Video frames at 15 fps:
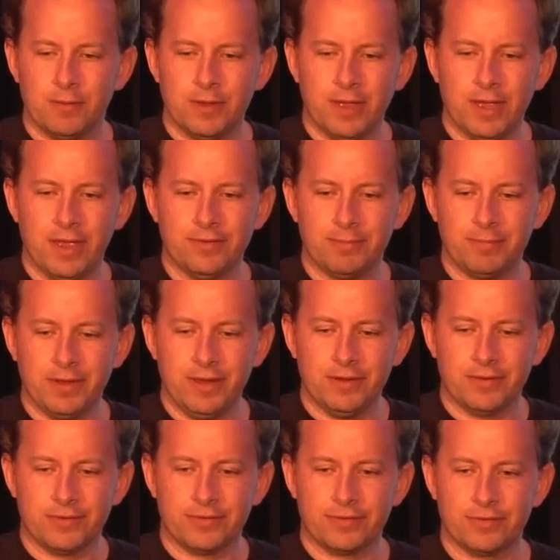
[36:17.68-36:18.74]
has been
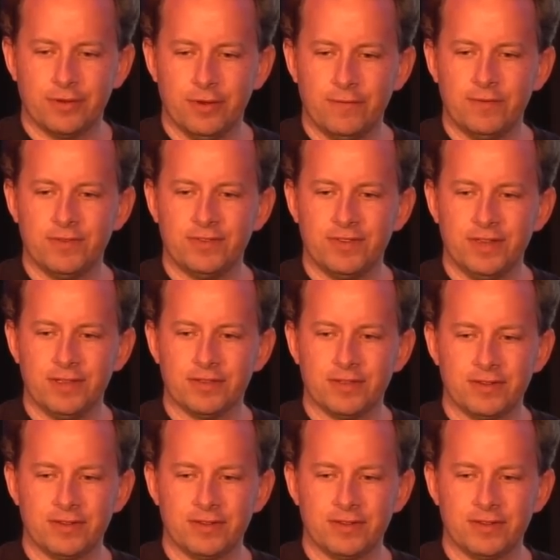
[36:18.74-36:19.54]
surfacing the